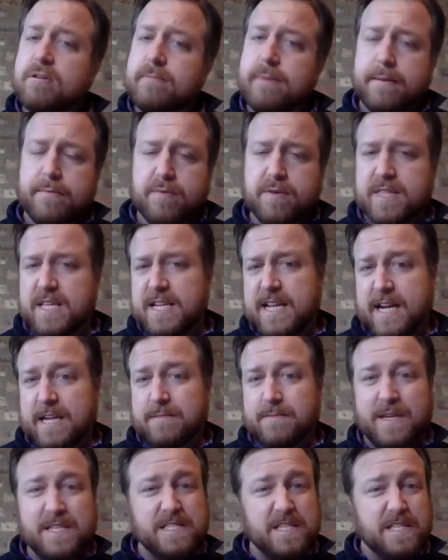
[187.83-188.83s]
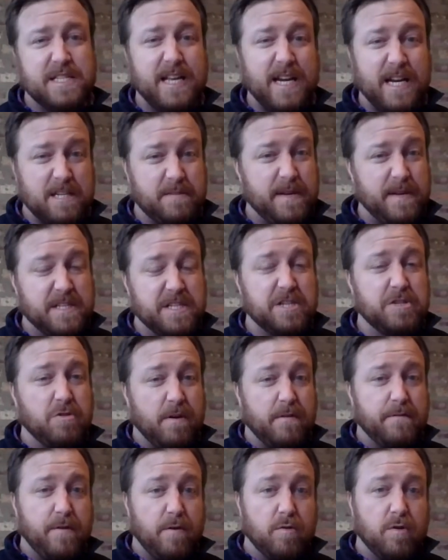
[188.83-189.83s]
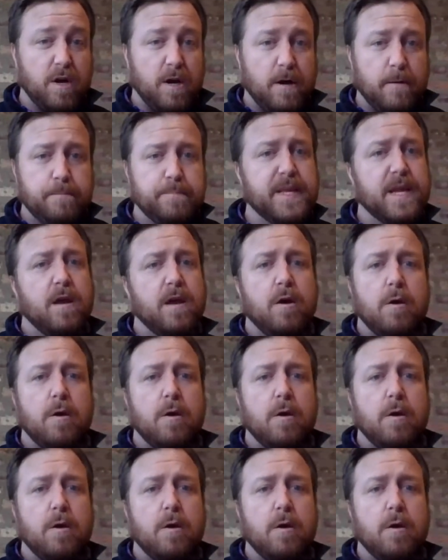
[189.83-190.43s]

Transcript: maybe with a text message or a phone call.